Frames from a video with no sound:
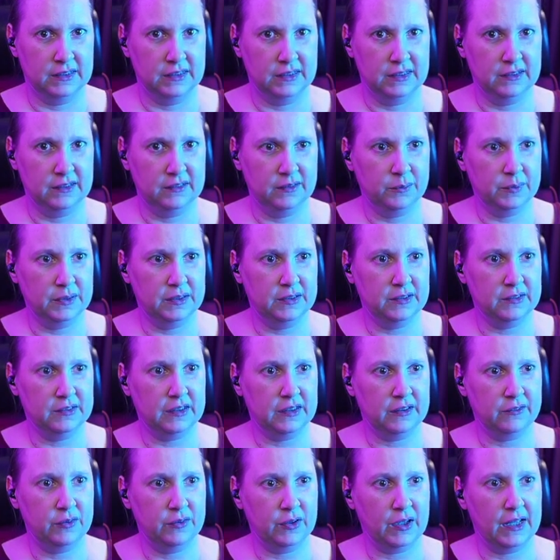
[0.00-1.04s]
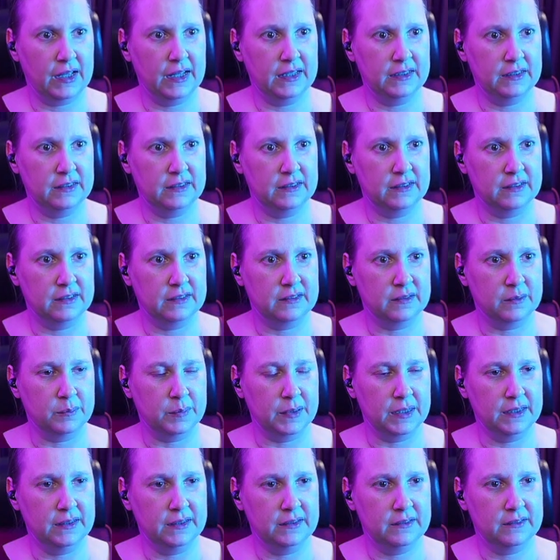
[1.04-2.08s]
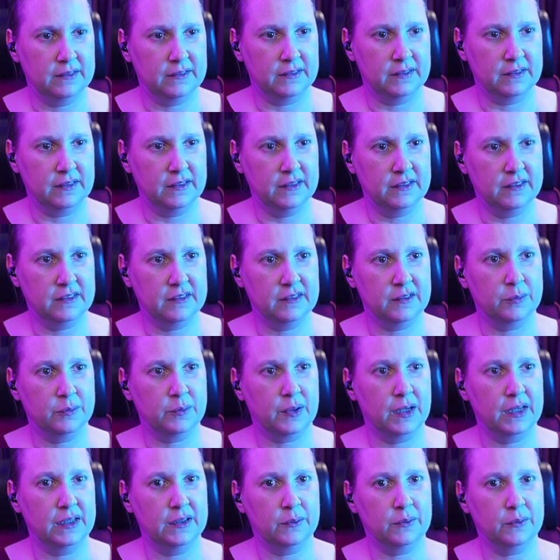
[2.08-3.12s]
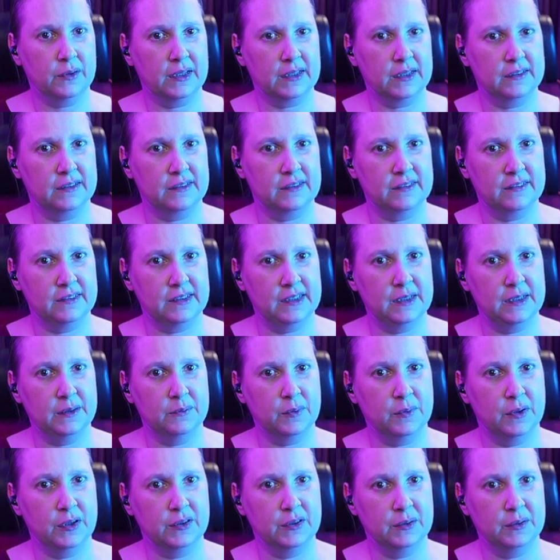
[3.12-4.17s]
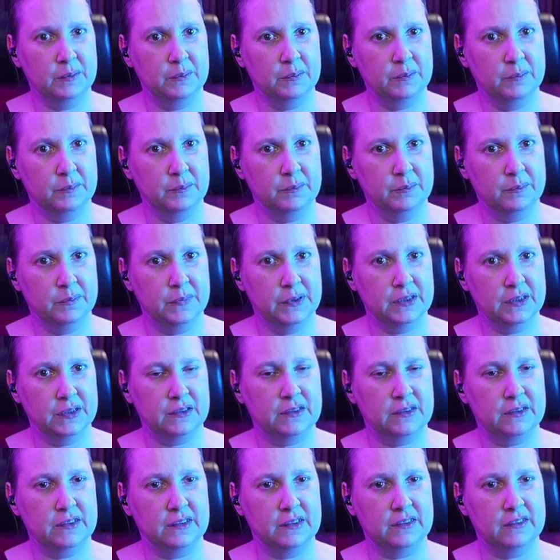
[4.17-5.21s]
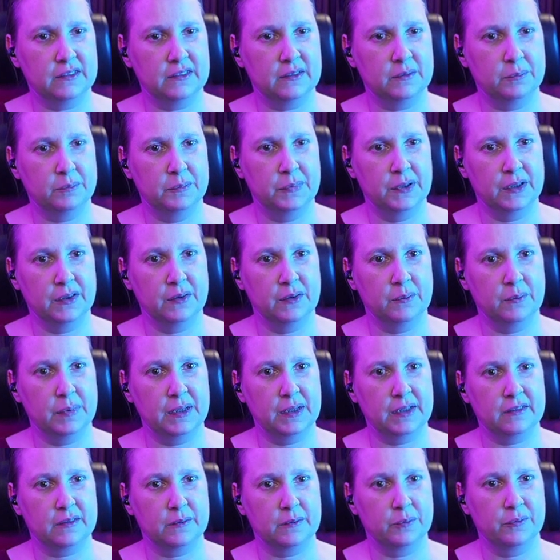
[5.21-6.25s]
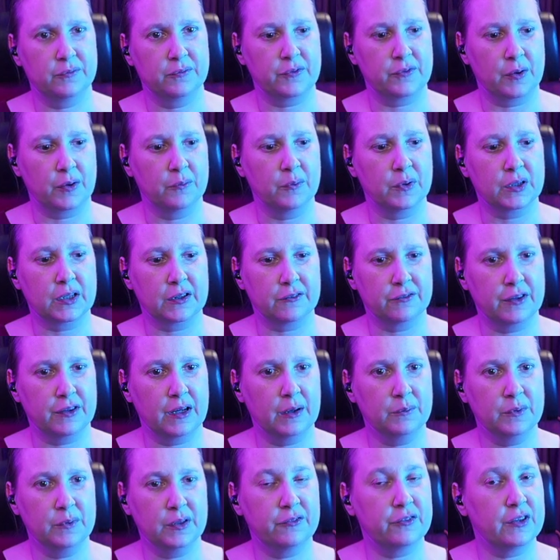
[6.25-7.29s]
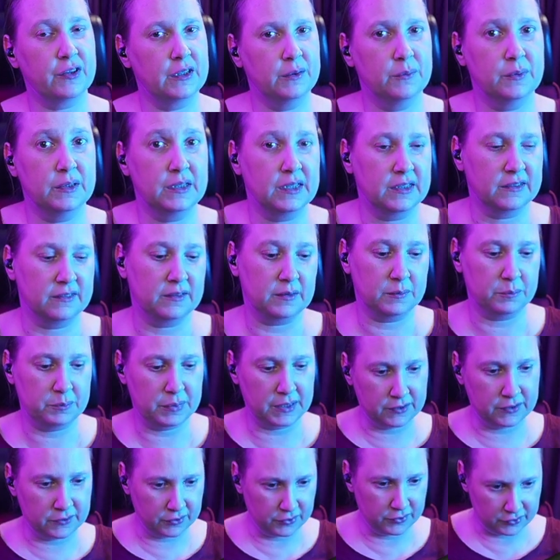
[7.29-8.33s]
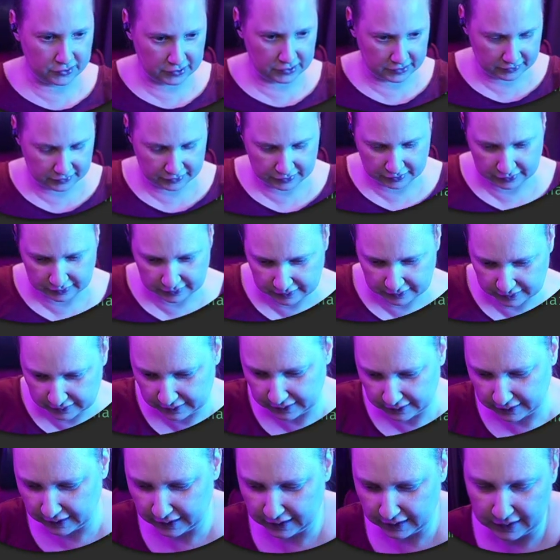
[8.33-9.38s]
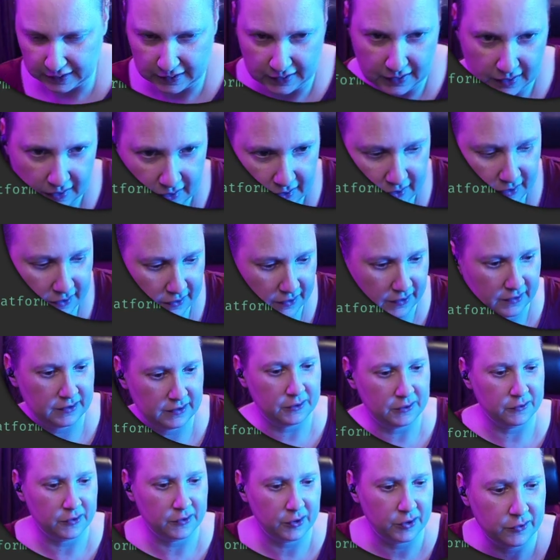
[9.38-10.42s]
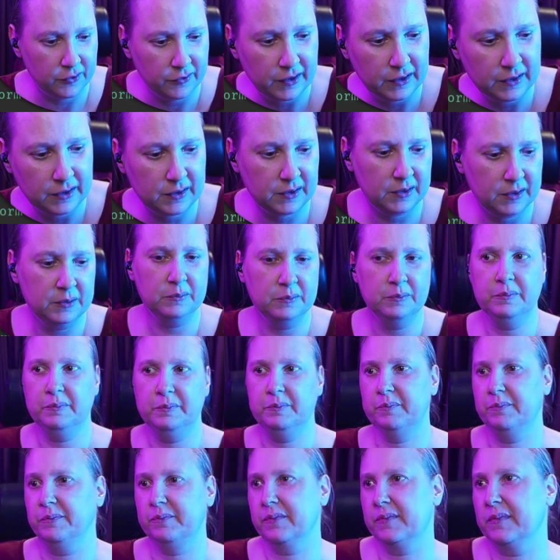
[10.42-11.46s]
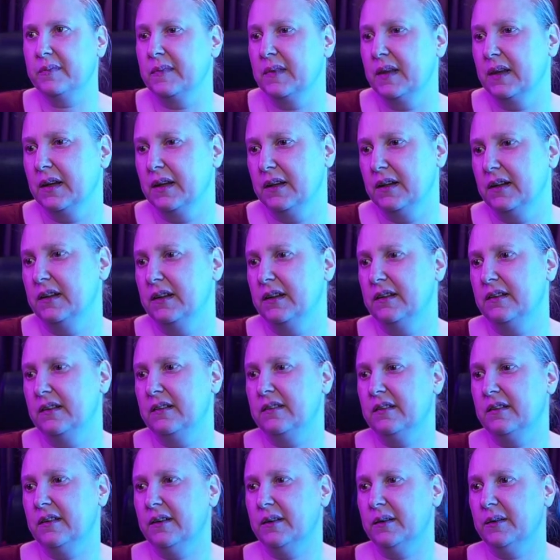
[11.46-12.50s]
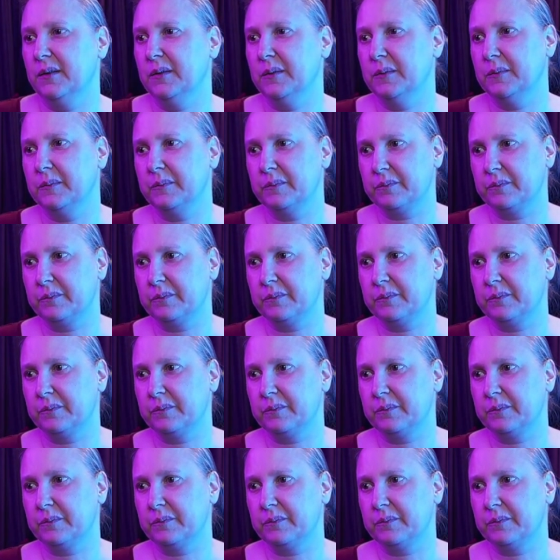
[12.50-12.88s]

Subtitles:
so we just have to edit this a bit, and this is why I don't like the C one, but it's the best from what I found. If anyone has better suggestions, they're very welcome. So